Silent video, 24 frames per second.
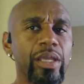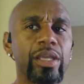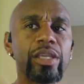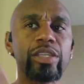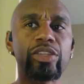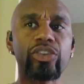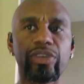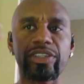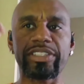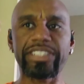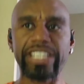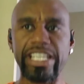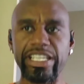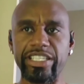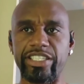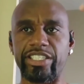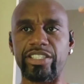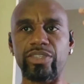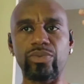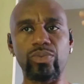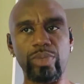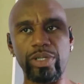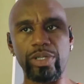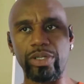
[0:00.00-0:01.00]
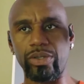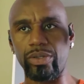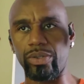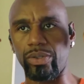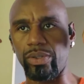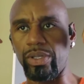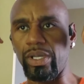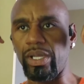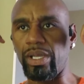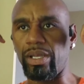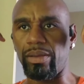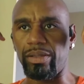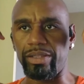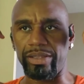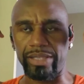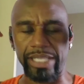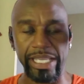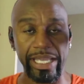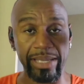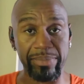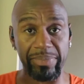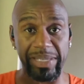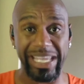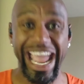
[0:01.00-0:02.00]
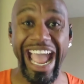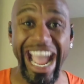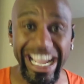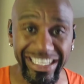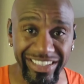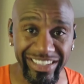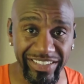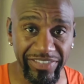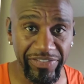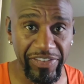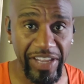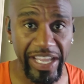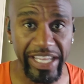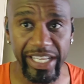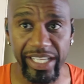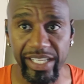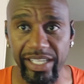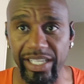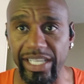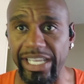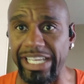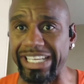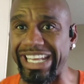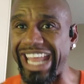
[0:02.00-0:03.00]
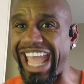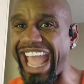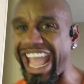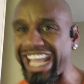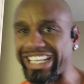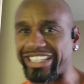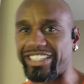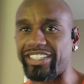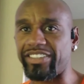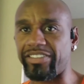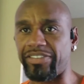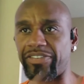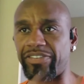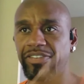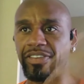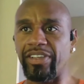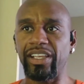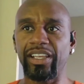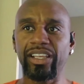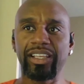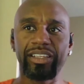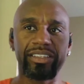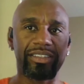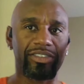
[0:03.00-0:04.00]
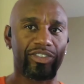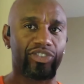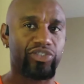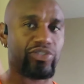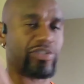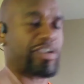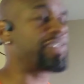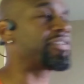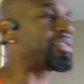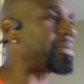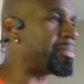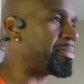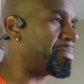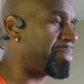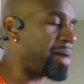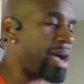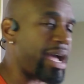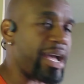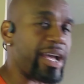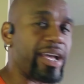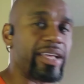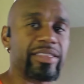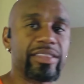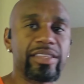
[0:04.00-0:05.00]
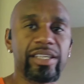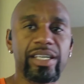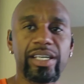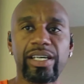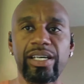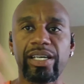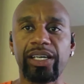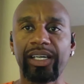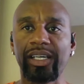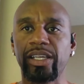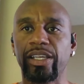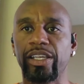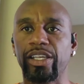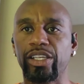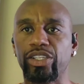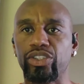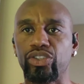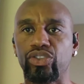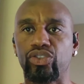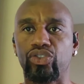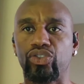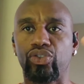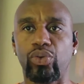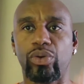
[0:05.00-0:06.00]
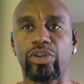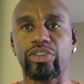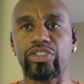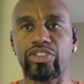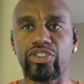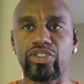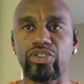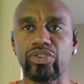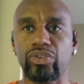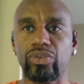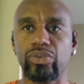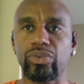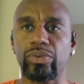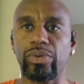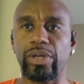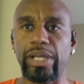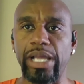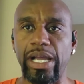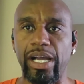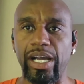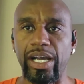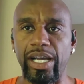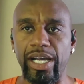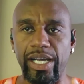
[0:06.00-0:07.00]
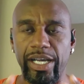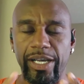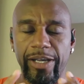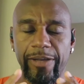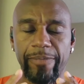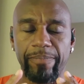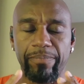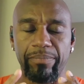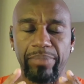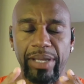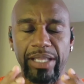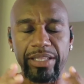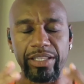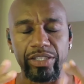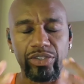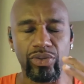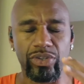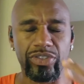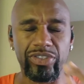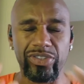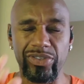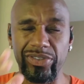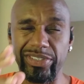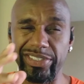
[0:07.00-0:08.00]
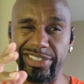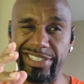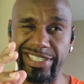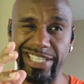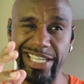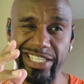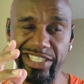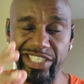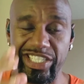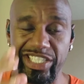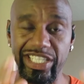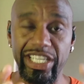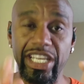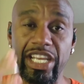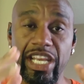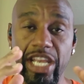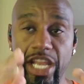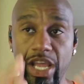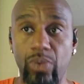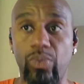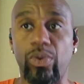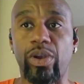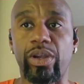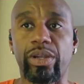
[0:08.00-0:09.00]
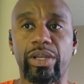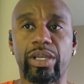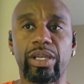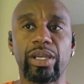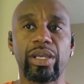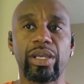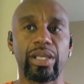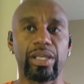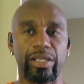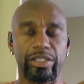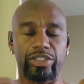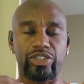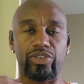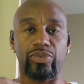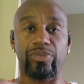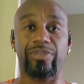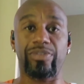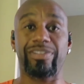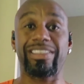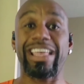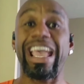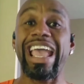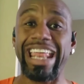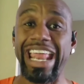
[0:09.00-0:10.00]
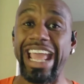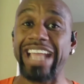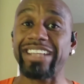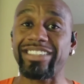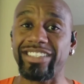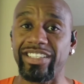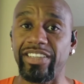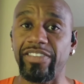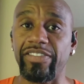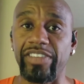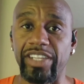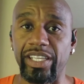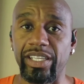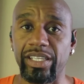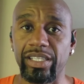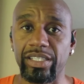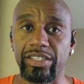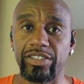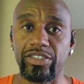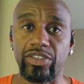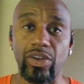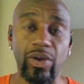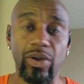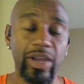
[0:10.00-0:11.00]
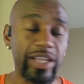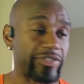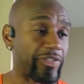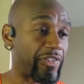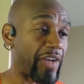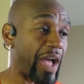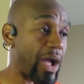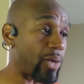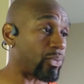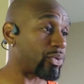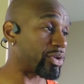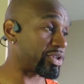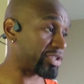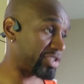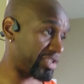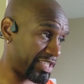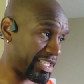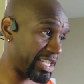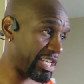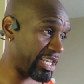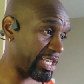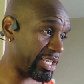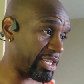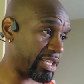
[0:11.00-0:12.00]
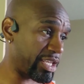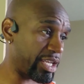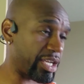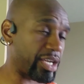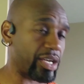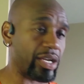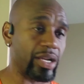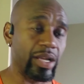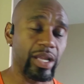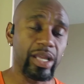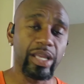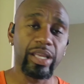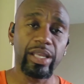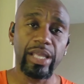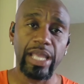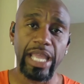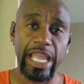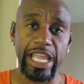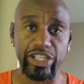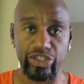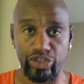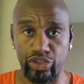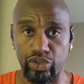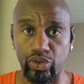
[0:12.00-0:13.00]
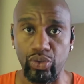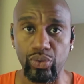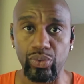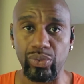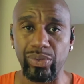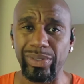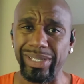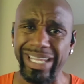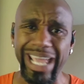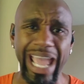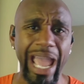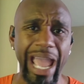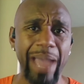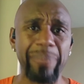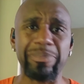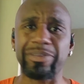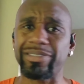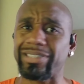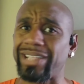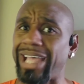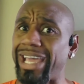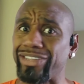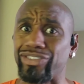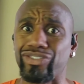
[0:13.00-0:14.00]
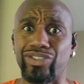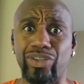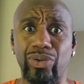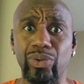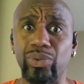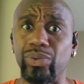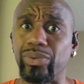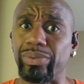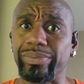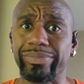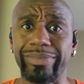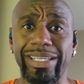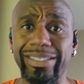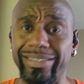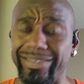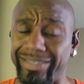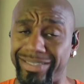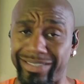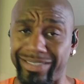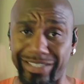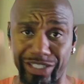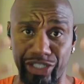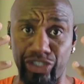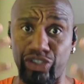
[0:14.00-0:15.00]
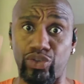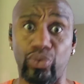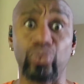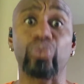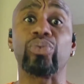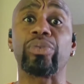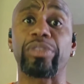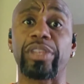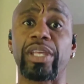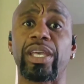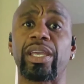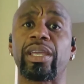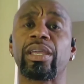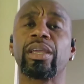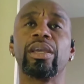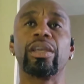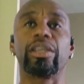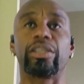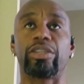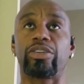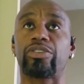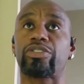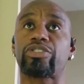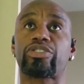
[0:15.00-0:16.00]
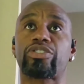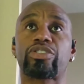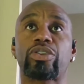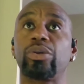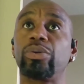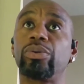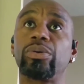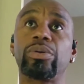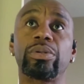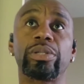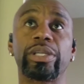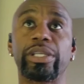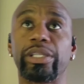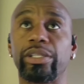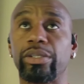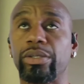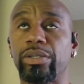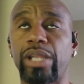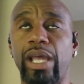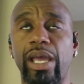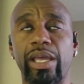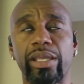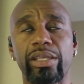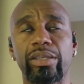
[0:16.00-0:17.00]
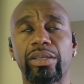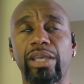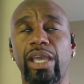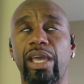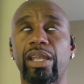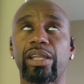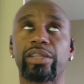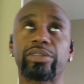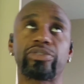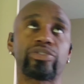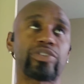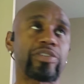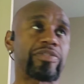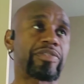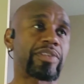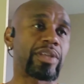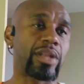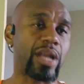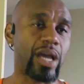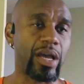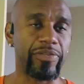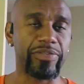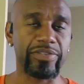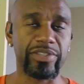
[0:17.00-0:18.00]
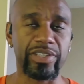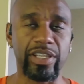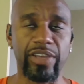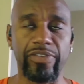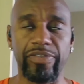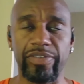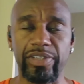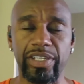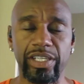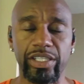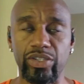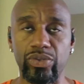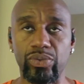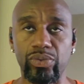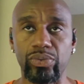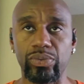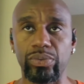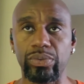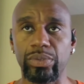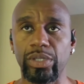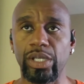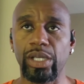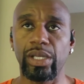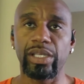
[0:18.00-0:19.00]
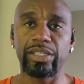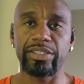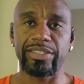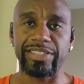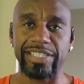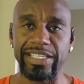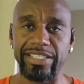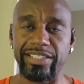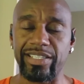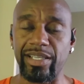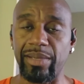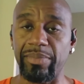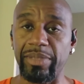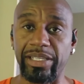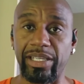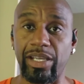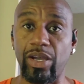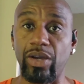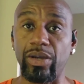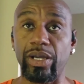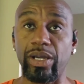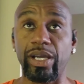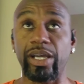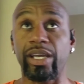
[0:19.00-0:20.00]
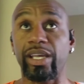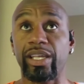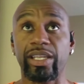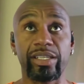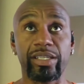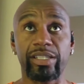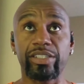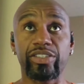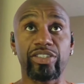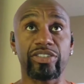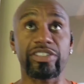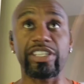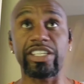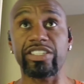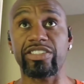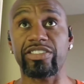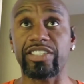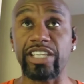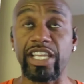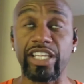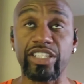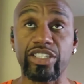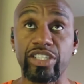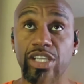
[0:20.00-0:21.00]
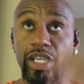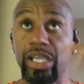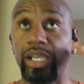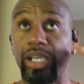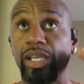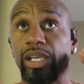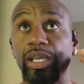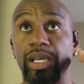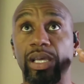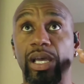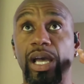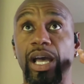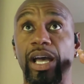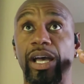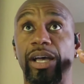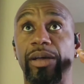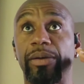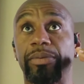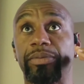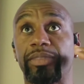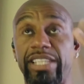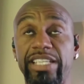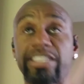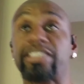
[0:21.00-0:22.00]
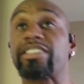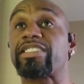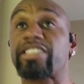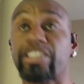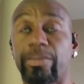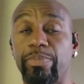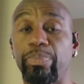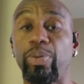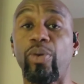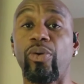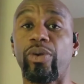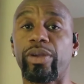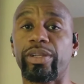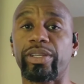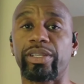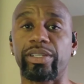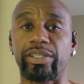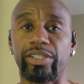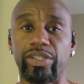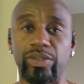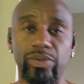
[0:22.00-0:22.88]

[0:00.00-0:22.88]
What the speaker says: Your attention will then be activated and active, driven by the dorsal attention network to that activity. So as Val was sitting there in school, and it happens a lot in school. This is a school thing. You're in school and you kind of drifting off and stuff, and then you see something and your teacher says, this is important.